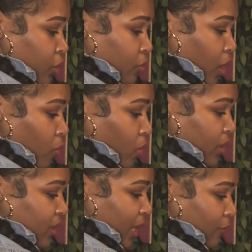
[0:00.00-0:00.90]
You don't
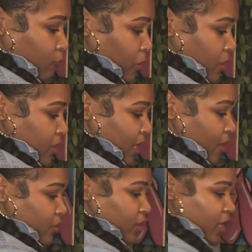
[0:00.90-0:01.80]
want it like running
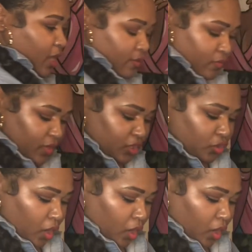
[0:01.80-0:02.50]
down your canvas.